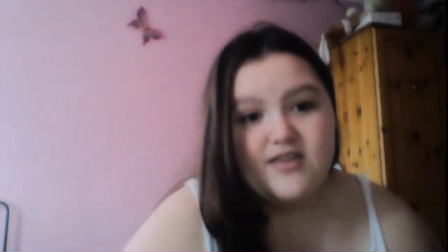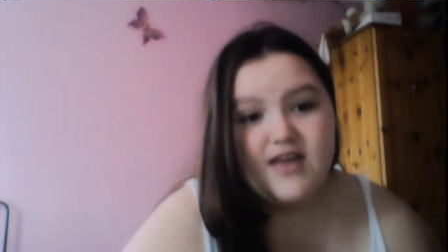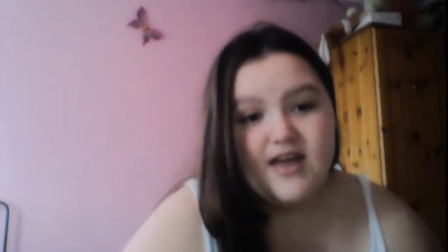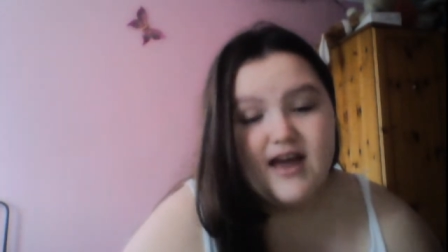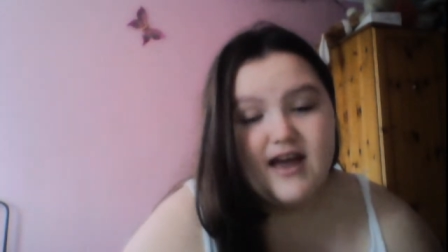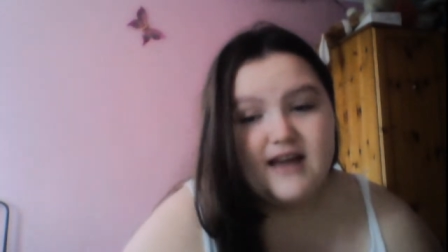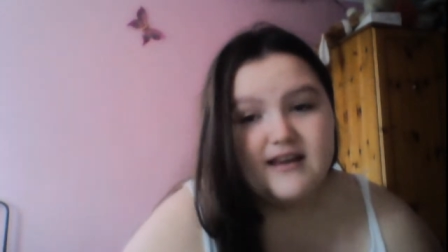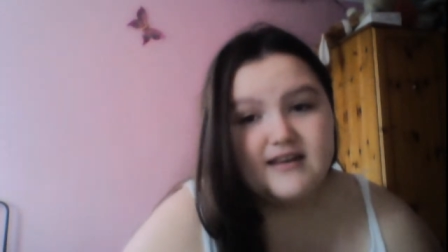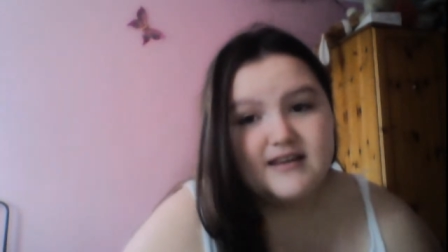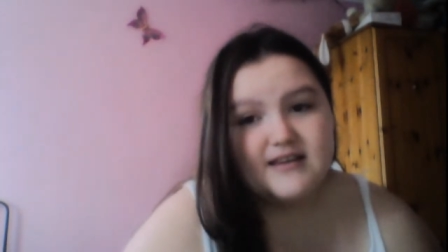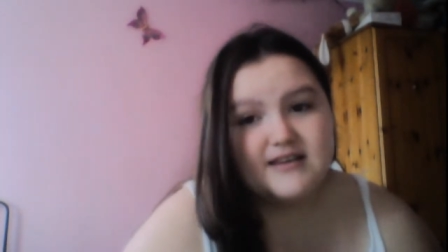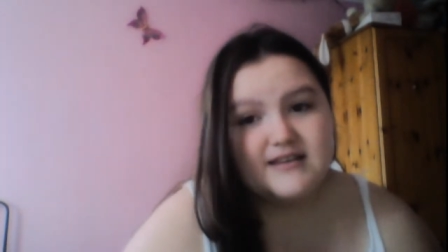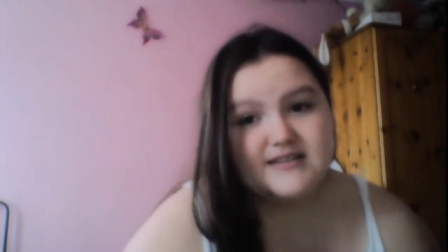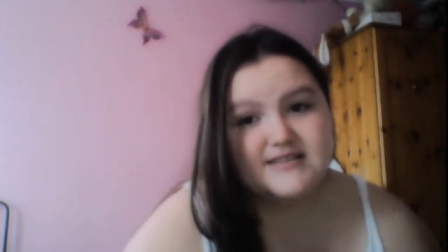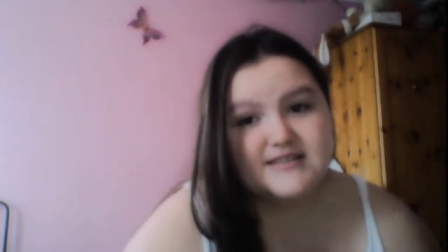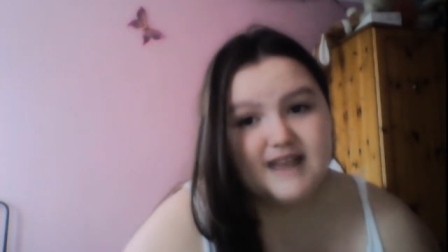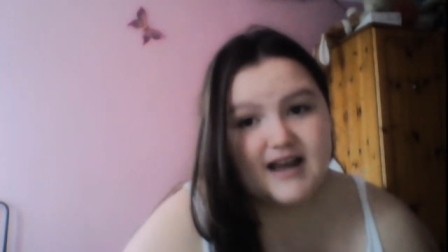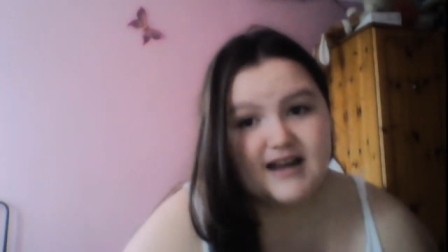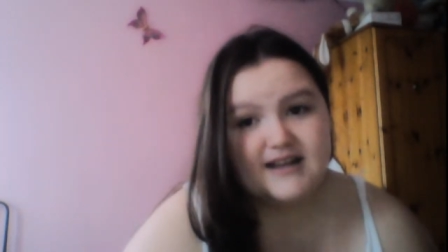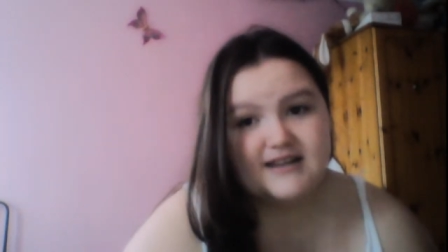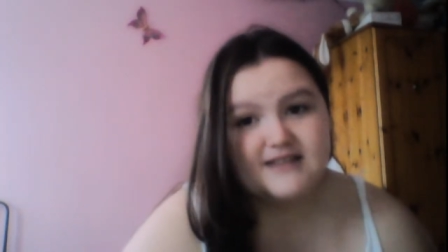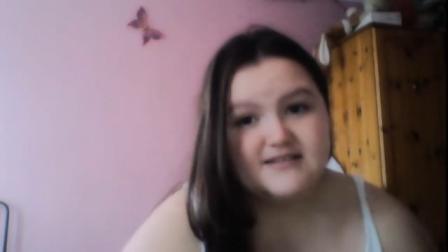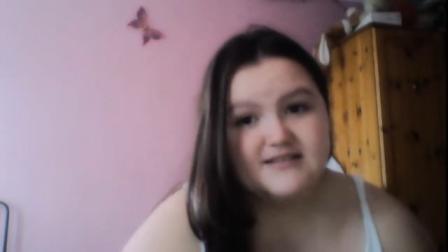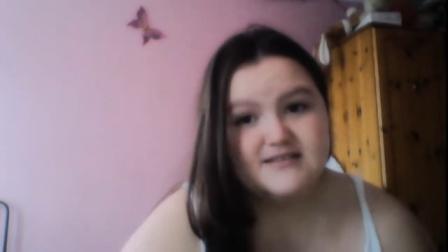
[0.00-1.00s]
Then
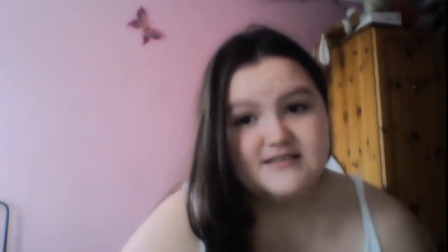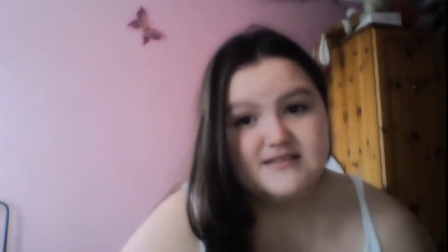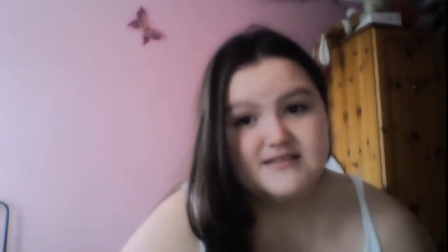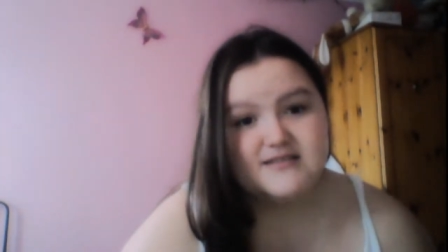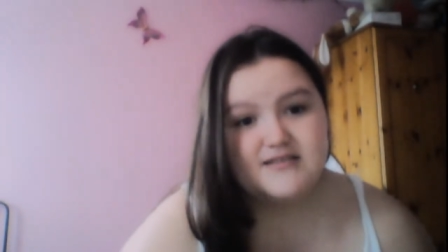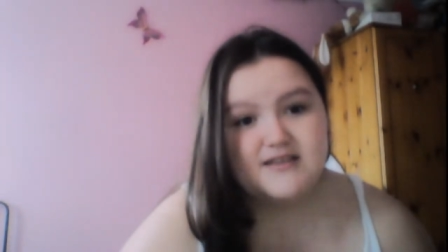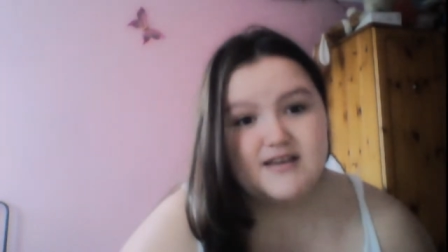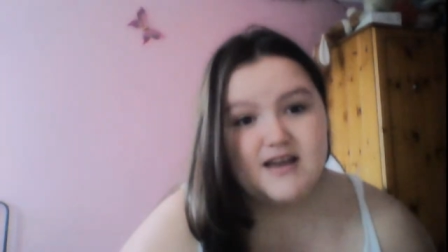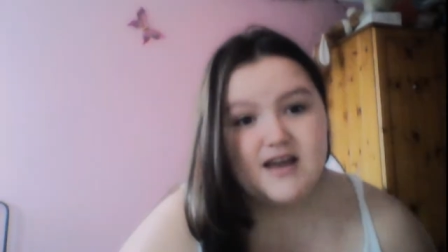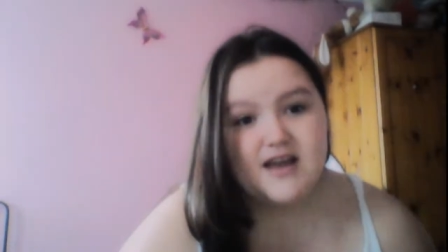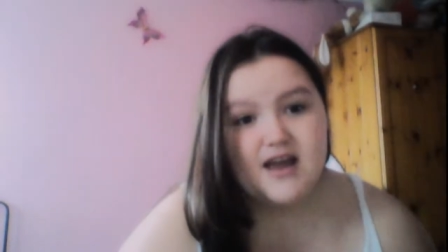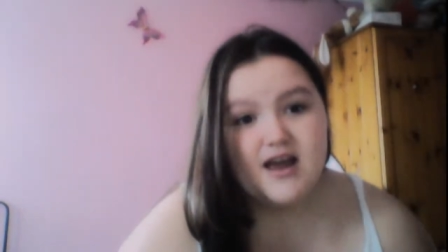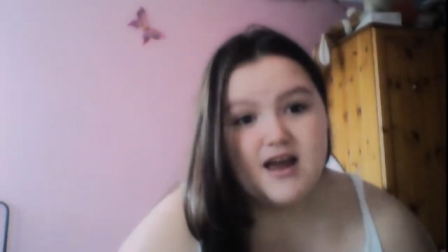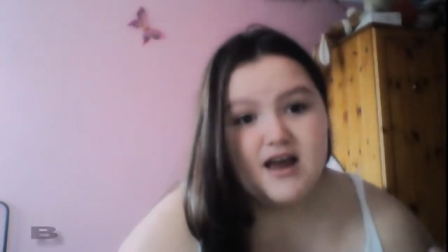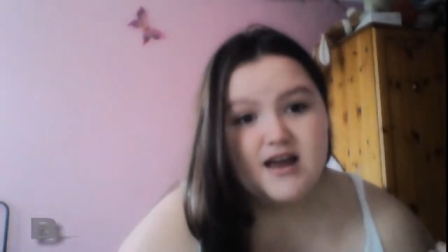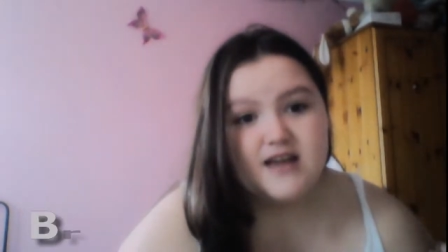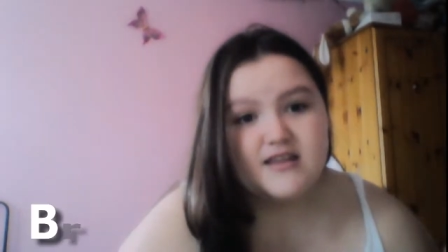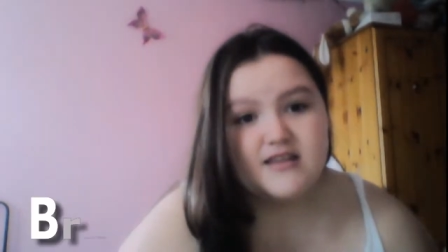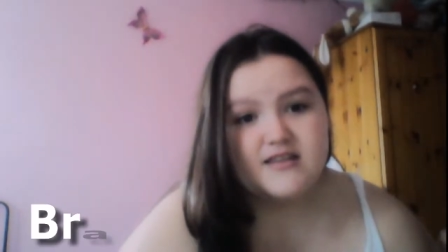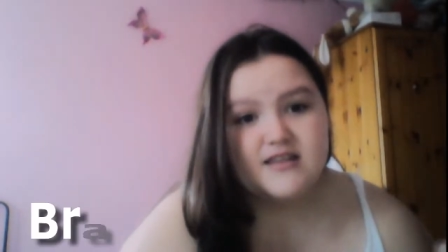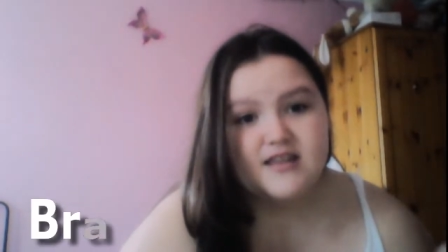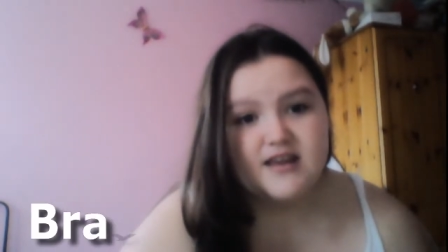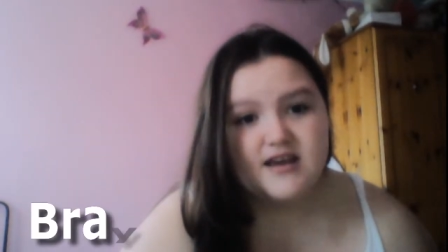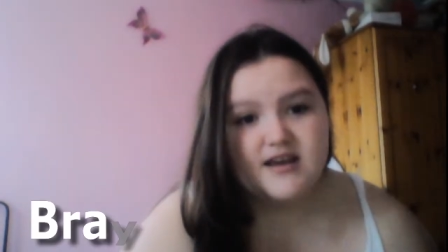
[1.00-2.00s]
second,
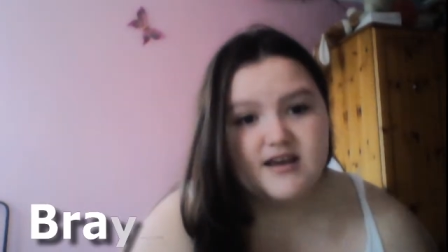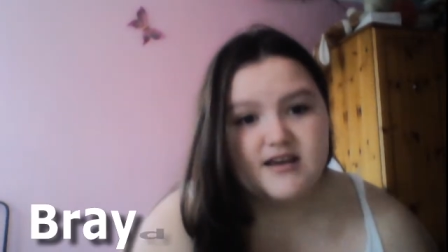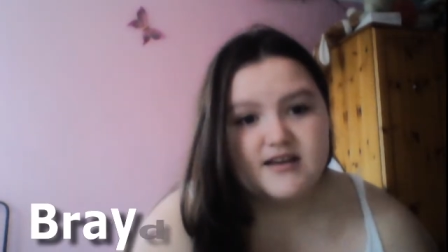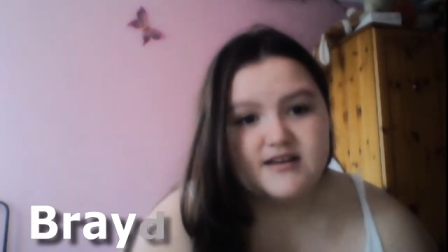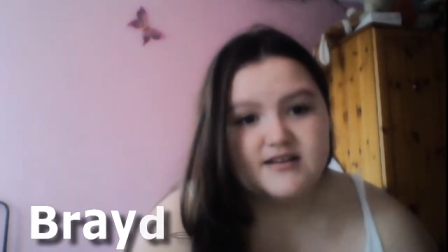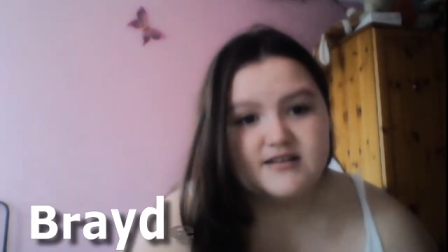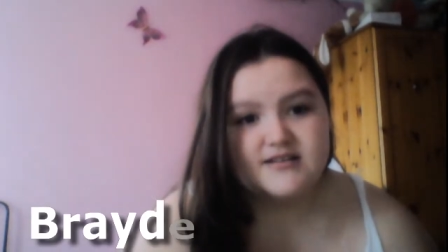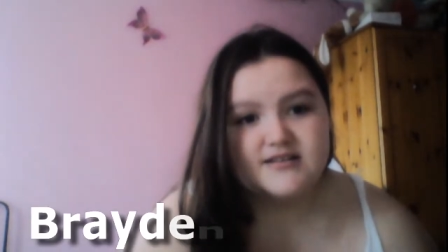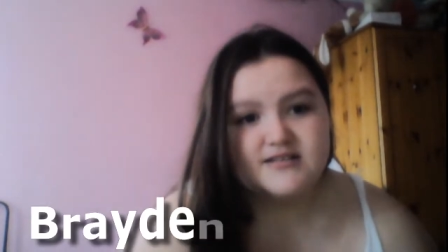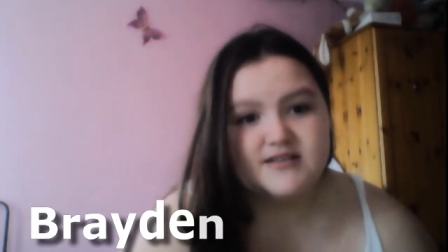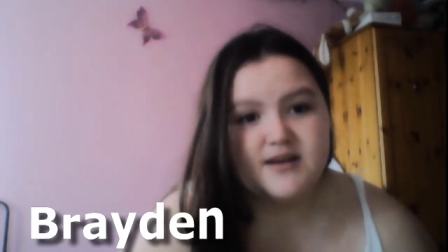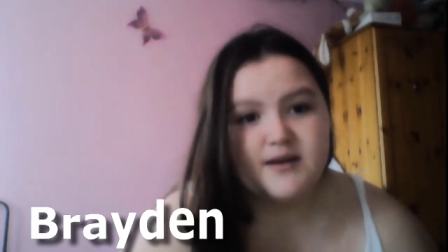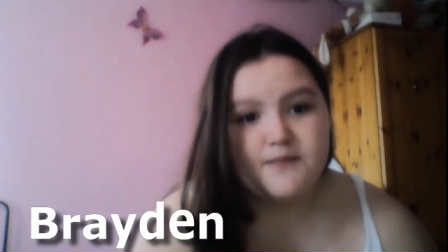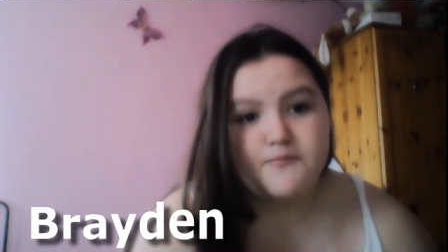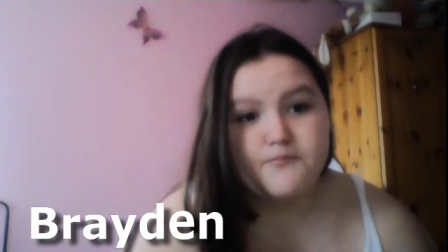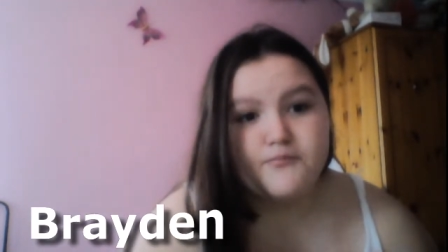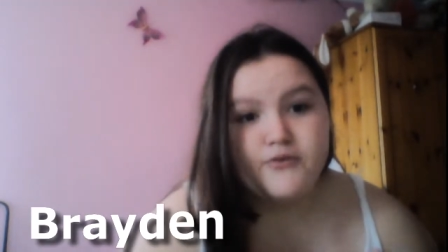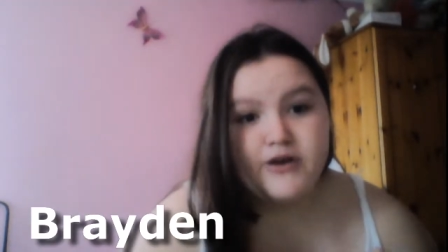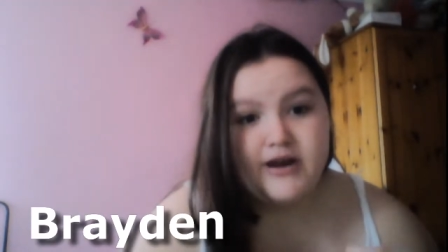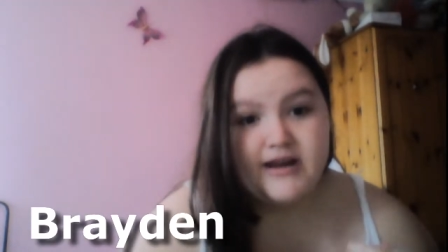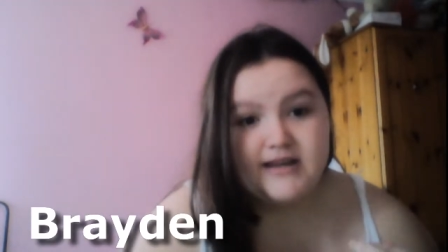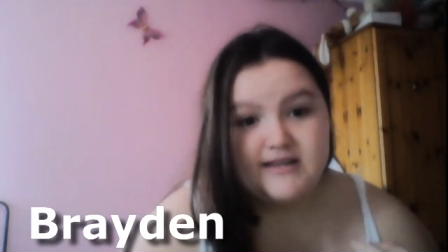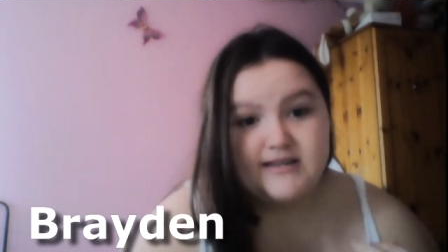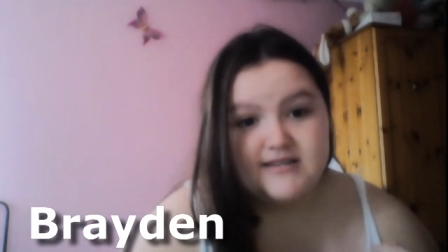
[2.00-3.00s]
there's
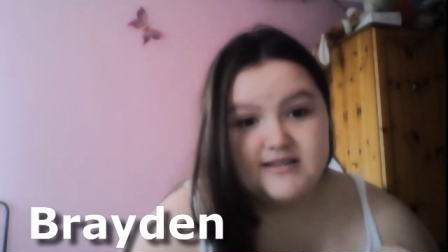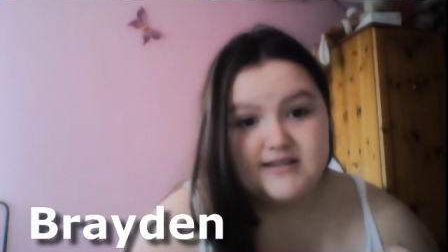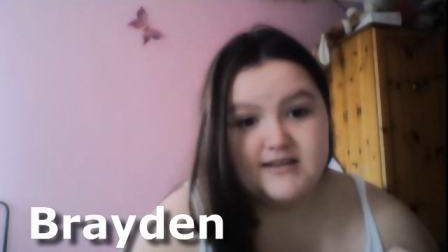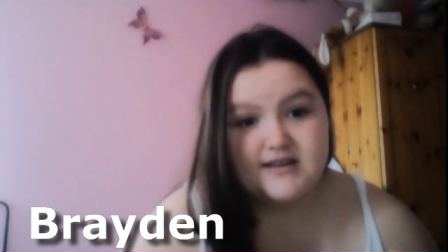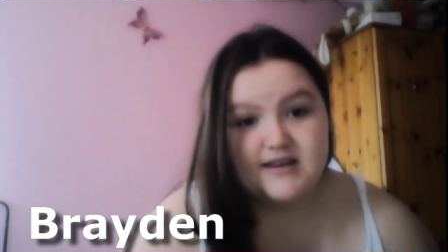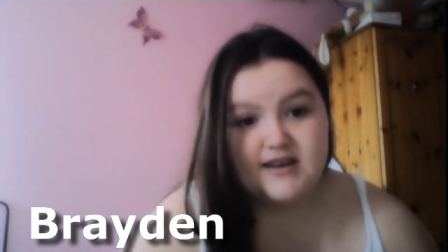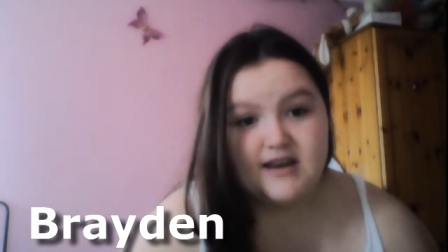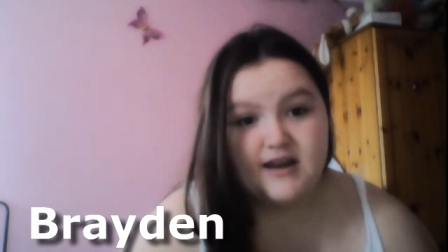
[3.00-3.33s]
Brayden.